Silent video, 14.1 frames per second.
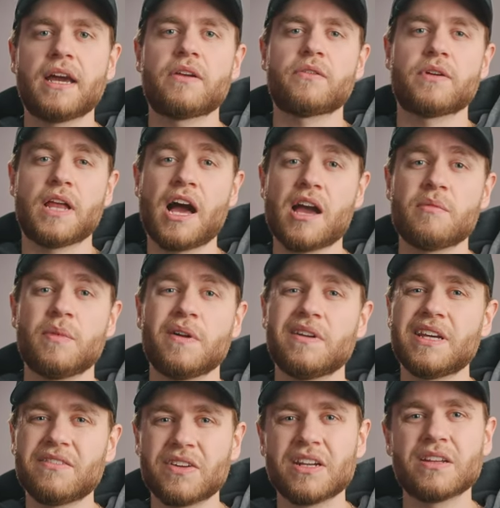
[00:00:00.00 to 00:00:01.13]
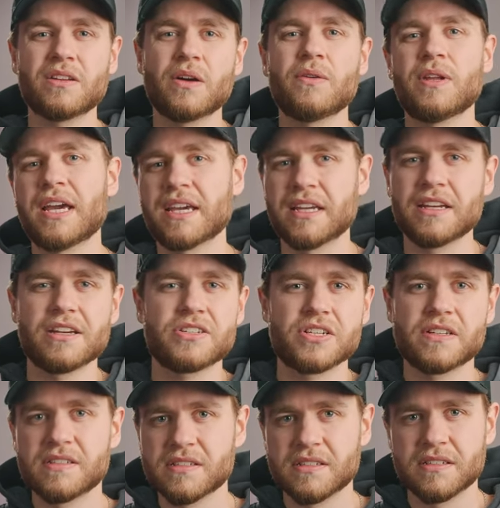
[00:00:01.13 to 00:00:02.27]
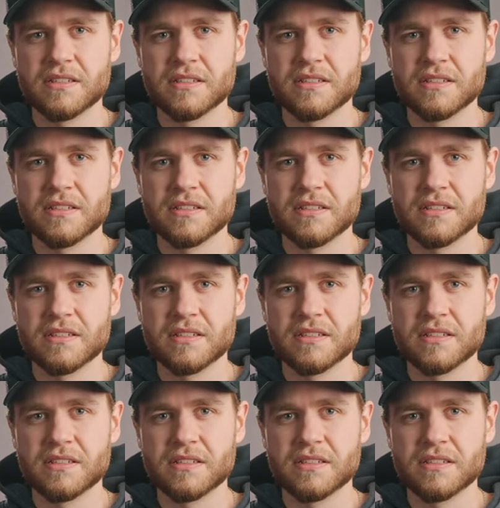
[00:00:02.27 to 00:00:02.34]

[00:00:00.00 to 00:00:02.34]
and reliable, even in low light conditions.